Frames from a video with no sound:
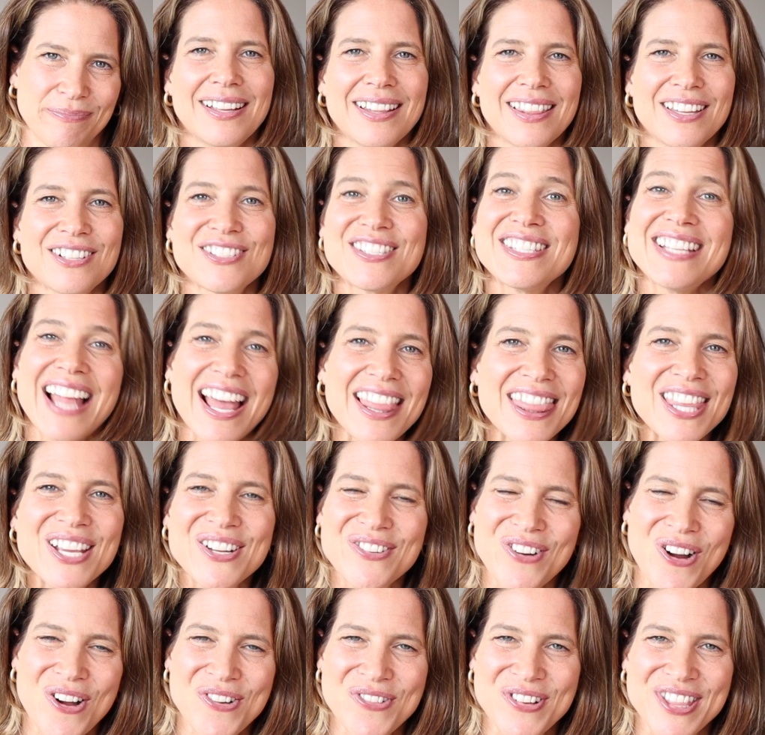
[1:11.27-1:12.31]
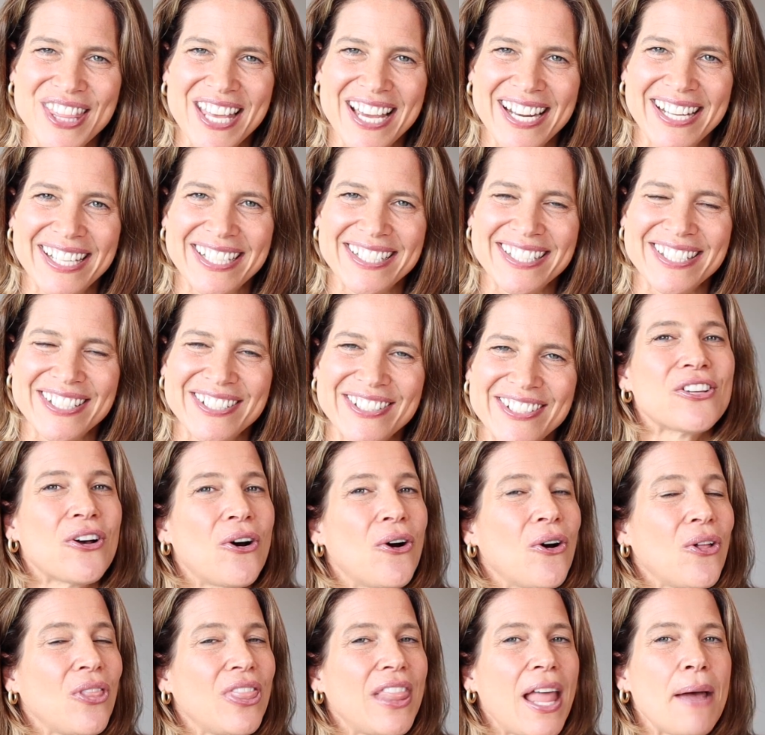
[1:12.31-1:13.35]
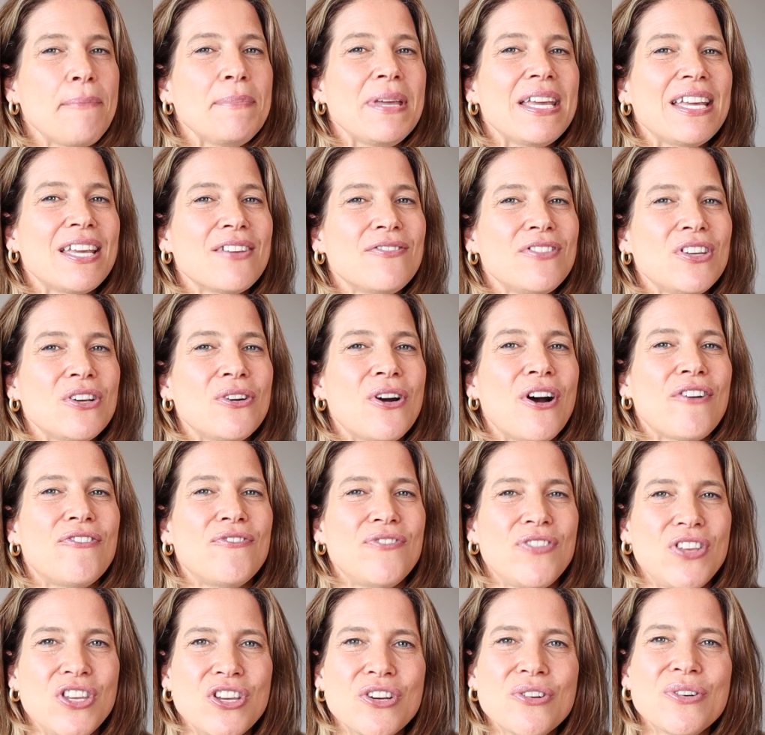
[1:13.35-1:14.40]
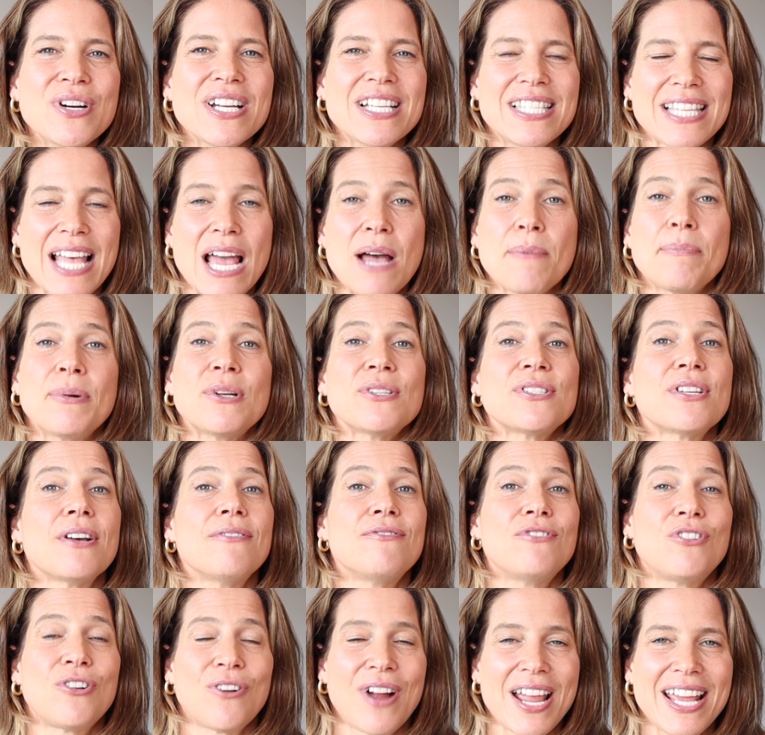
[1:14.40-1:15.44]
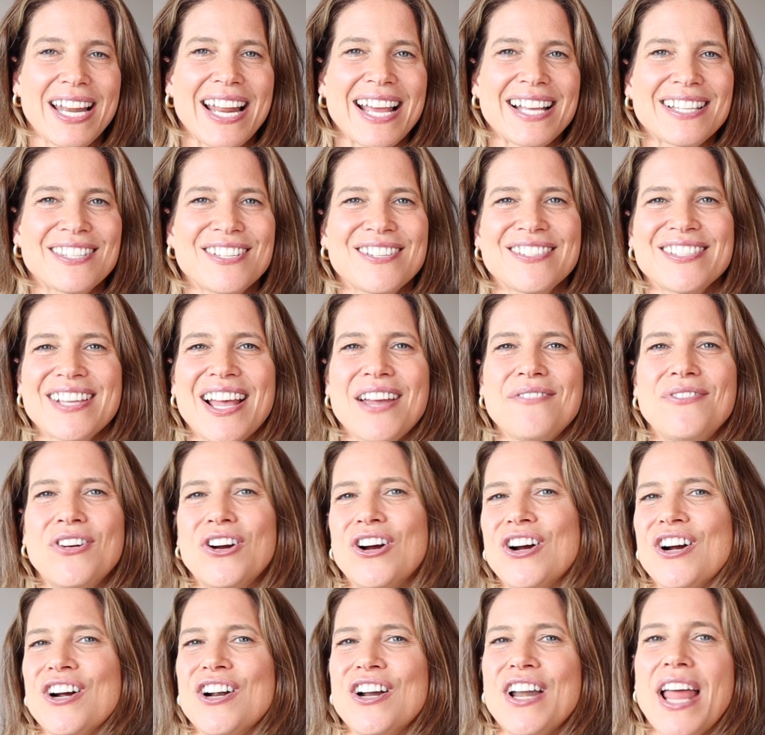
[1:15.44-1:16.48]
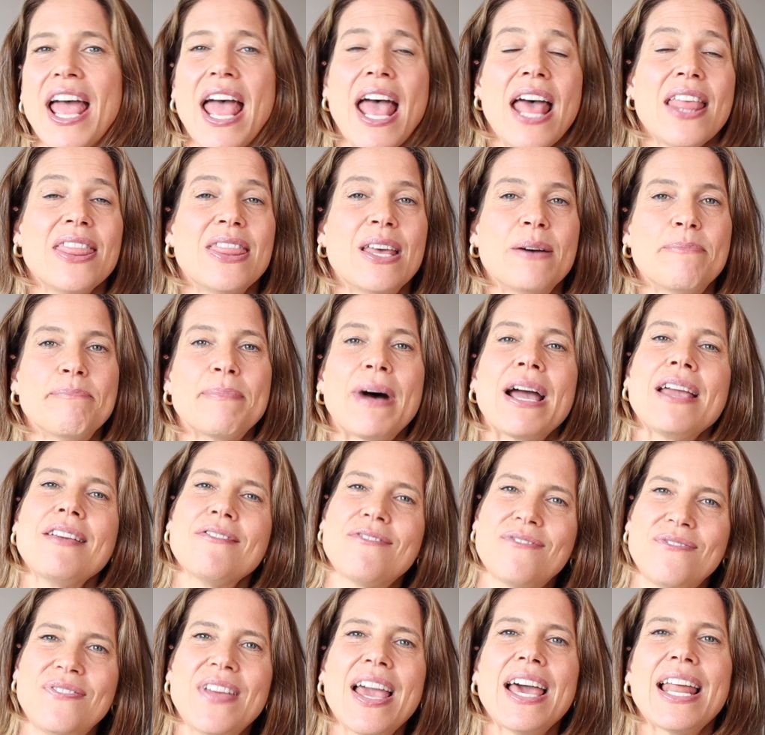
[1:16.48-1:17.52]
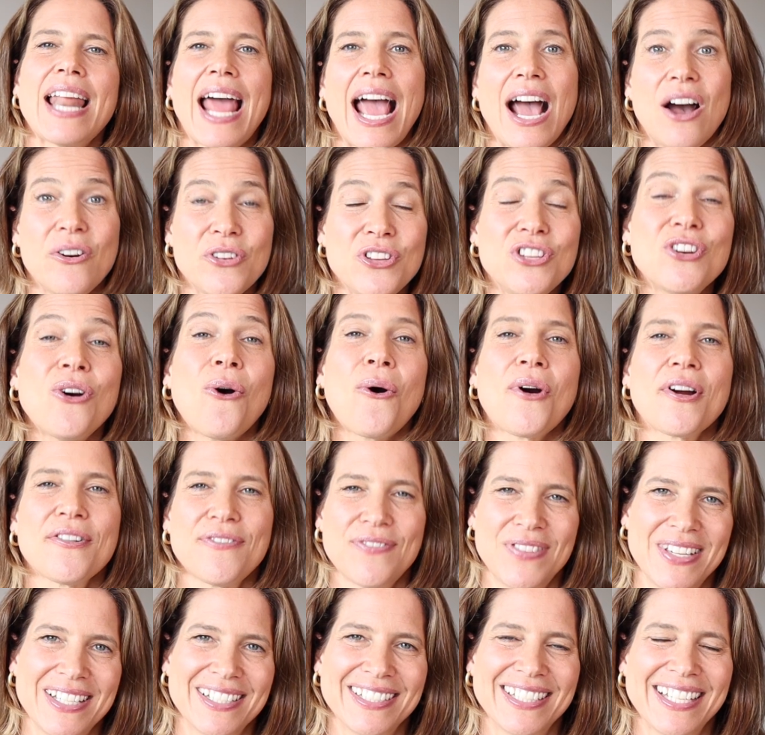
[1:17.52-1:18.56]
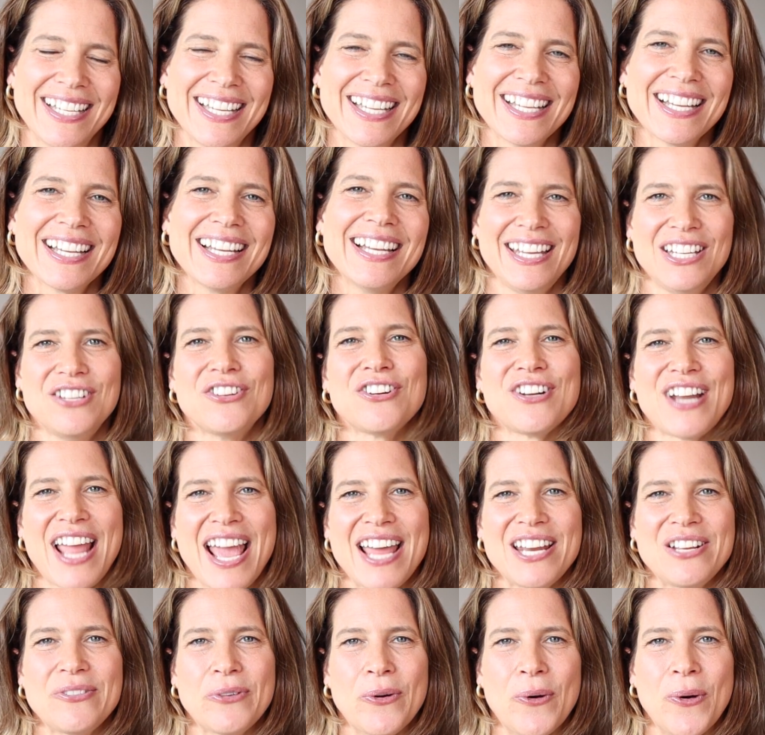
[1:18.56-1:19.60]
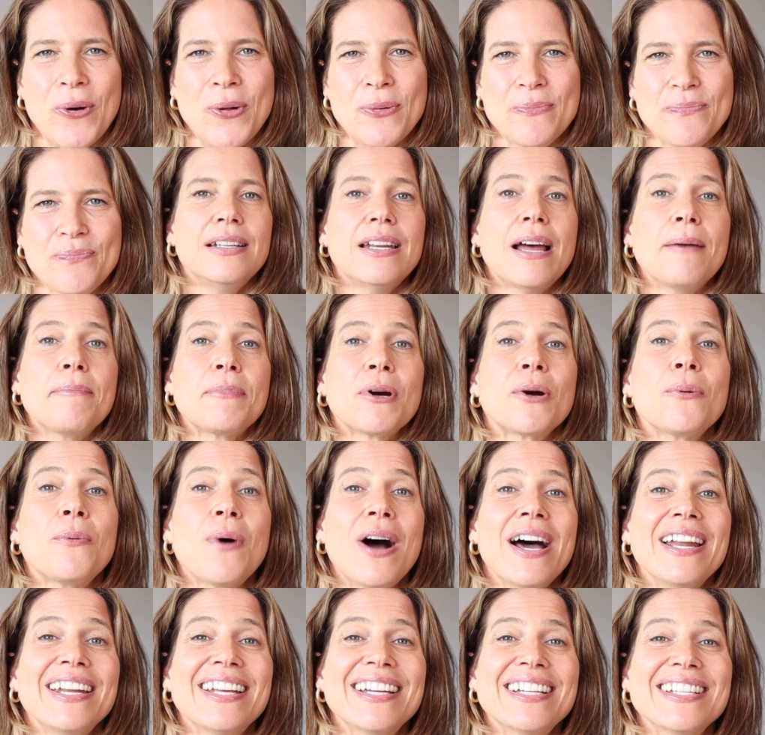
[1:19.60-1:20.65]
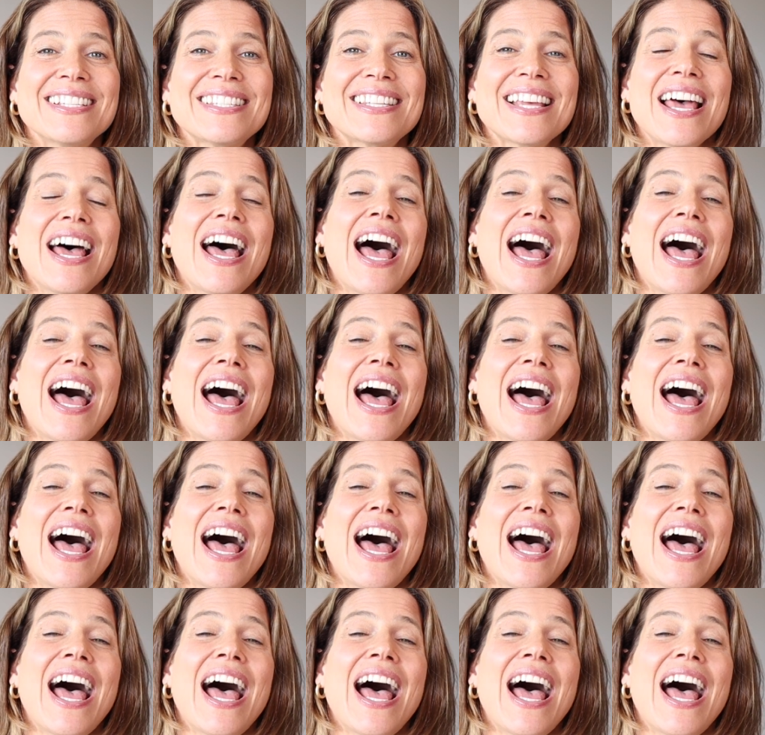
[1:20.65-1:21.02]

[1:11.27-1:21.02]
There's nothing wrong with that answer. So let me give you a few examples of great answers I've heard that might fit how you're feeling in your nanny role. Number one is